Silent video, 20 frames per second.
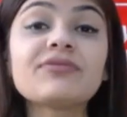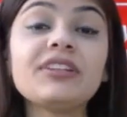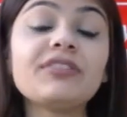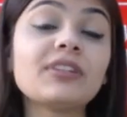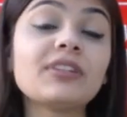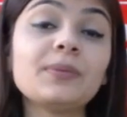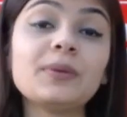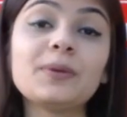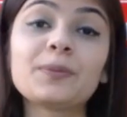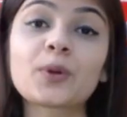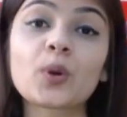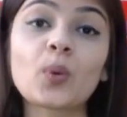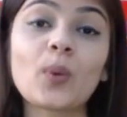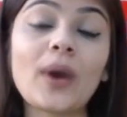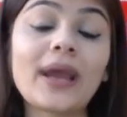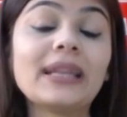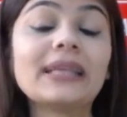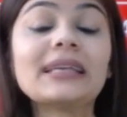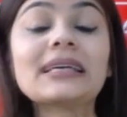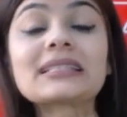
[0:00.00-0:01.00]
We will be
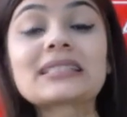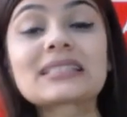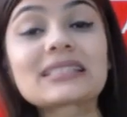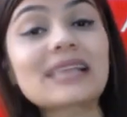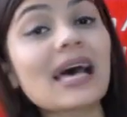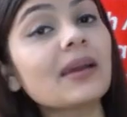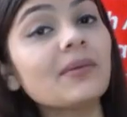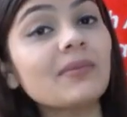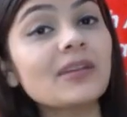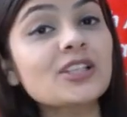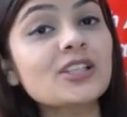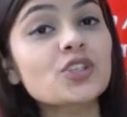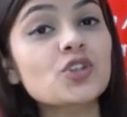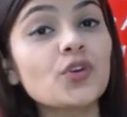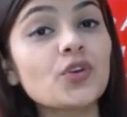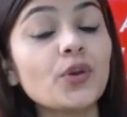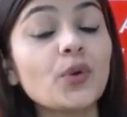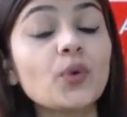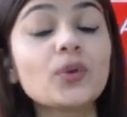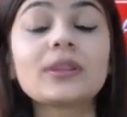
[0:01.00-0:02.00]
providing assignments
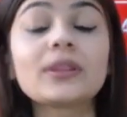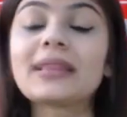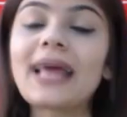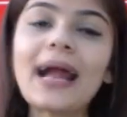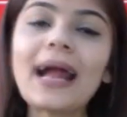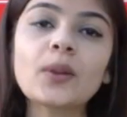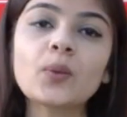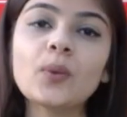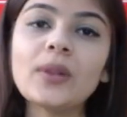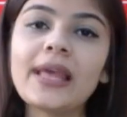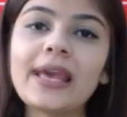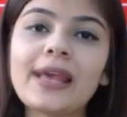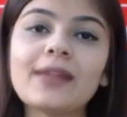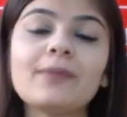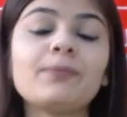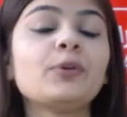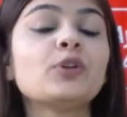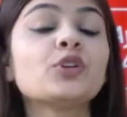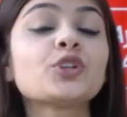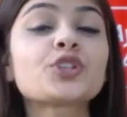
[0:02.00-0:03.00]
to you that will
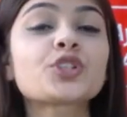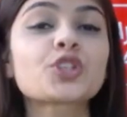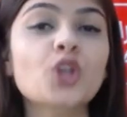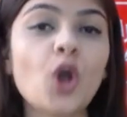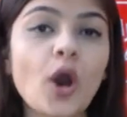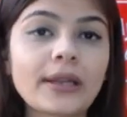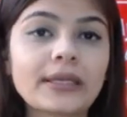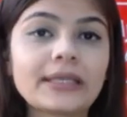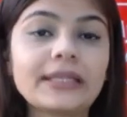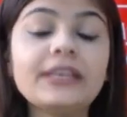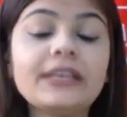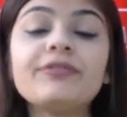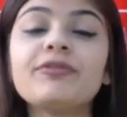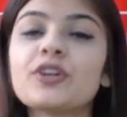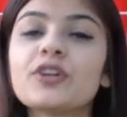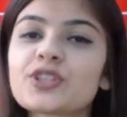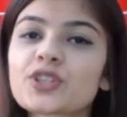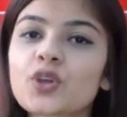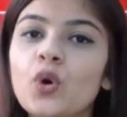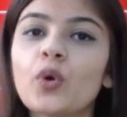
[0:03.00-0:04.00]
help you surely
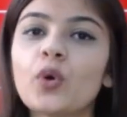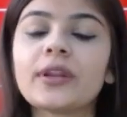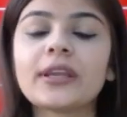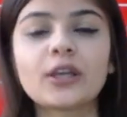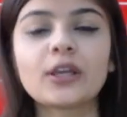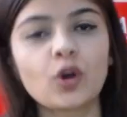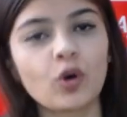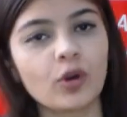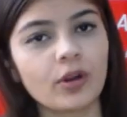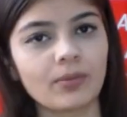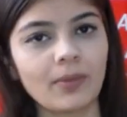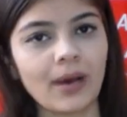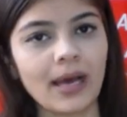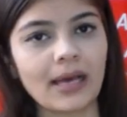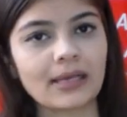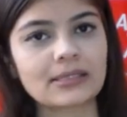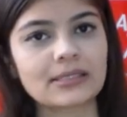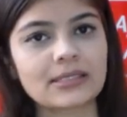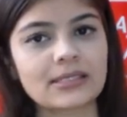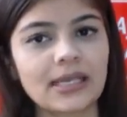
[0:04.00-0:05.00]
for scoring good
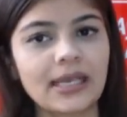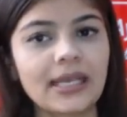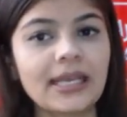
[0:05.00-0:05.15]
marks.